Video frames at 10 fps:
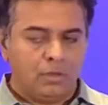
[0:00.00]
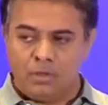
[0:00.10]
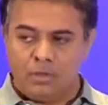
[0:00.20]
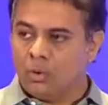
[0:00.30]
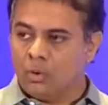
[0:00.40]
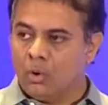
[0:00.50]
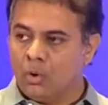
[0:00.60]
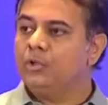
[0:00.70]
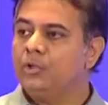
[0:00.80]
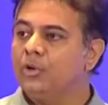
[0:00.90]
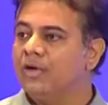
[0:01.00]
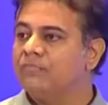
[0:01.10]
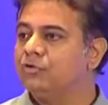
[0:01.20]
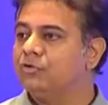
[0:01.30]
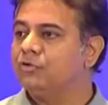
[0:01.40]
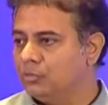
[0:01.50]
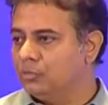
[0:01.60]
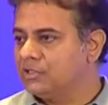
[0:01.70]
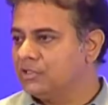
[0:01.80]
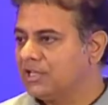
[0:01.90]
All you have to do is
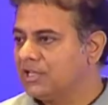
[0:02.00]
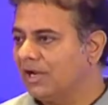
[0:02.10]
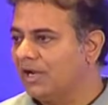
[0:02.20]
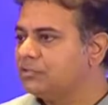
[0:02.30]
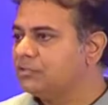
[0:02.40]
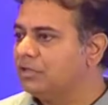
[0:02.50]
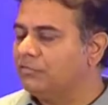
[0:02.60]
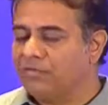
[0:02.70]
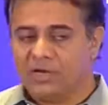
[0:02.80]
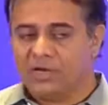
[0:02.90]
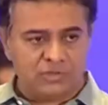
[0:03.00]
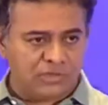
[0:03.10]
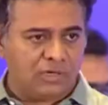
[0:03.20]
self-certify yourself,